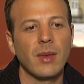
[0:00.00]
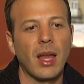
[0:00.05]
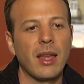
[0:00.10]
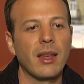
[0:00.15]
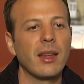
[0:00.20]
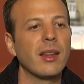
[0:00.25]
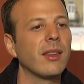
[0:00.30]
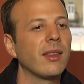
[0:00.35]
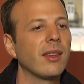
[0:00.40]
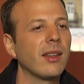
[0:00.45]

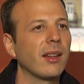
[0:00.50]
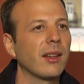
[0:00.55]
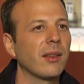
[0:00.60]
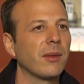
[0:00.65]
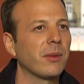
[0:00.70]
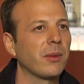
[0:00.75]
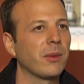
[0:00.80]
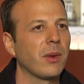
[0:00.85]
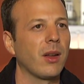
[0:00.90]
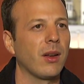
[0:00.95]
I didn't think
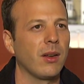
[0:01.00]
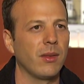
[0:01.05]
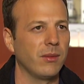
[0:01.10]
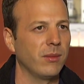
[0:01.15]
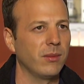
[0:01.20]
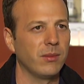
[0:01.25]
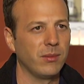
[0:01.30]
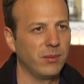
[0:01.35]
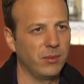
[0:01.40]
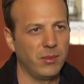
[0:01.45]
of
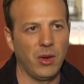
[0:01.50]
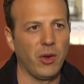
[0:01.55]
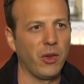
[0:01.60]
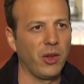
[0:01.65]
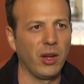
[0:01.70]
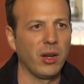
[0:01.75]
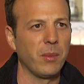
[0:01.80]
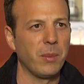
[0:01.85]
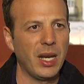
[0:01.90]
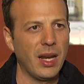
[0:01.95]
are
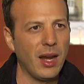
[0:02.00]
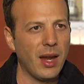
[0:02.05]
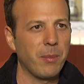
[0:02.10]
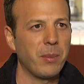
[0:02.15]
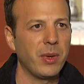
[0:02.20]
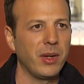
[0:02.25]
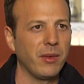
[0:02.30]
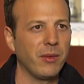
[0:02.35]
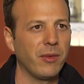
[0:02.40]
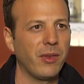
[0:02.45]
they going to be
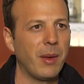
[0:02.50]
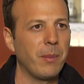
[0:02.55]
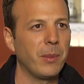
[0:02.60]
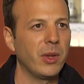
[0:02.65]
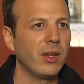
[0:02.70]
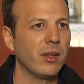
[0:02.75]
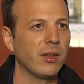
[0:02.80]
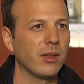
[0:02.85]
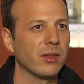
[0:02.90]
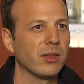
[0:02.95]
happy
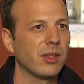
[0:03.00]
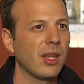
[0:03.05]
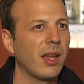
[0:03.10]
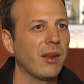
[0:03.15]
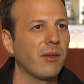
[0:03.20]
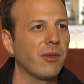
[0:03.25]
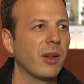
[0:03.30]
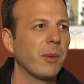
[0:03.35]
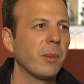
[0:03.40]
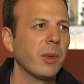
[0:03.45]
family or a
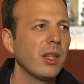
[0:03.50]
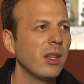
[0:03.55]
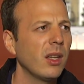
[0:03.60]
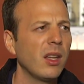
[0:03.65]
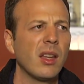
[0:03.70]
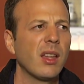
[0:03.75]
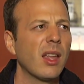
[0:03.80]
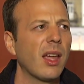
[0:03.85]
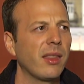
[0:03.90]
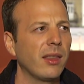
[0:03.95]
sad family.
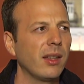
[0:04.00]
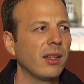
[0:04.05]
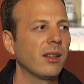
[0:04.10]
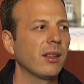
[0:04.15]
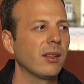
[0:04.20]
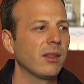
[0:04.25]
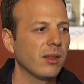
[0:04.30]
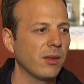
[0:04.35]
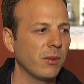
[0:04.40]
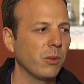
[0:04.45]
I
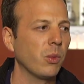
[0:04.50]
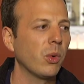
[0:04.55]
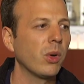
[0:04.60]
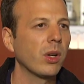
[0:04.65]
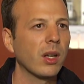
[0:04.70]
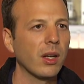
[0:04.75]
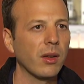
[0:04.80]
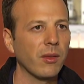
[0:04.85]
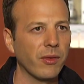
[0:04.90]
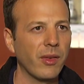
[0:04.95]
think it's a
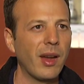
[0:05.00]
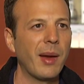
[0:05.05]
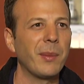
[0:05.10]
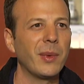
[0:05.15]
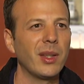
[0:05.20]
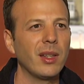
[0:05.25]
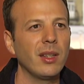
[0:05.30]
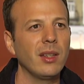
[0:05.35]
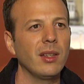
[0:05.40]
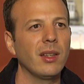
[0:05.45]
working
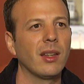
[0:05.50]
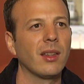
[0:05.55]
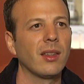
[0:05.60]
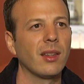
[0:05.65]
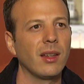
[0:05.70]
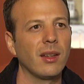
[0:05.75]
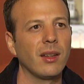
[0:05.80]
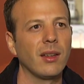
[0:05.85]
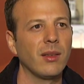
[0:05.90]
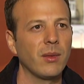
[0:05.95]
family,
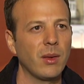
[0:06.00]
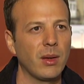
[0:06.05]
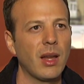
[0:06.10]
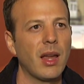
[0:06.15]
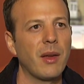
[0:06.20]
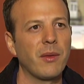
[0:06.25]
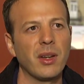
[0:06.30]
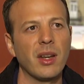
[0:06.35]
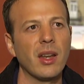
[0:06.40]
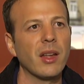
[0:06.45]
and they
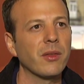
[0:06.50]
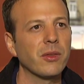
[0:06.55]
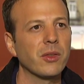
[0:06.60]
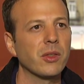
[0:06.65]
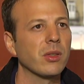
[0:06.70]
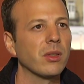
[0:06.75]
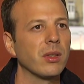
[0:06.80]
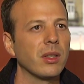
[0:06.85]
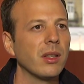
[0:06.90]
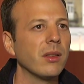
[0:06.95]
have
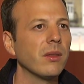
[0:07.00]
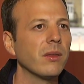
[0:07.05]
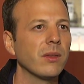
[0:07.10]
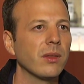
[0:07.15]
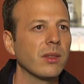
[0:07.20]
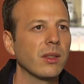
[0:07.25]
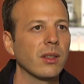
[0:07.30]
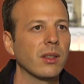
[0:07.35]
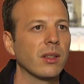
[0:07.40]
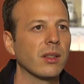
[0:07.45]
enough to live
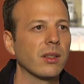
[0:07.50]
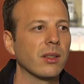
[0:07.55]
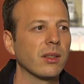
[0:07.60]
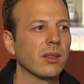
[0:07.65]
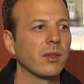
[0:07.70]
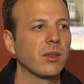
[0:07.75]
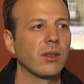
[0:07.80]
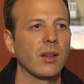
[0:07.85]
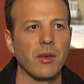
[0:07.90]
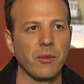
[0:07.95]

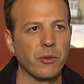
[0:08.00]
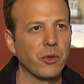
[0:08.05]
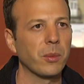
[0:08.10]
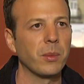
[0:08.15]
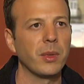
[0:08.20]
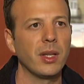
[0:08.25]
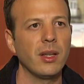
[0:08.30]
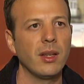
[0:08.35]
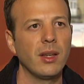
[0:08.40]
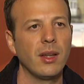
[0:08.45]

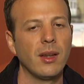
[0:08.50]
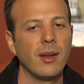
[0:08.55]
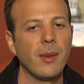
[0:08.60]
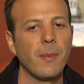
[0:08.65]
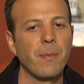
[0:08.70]
comfortably.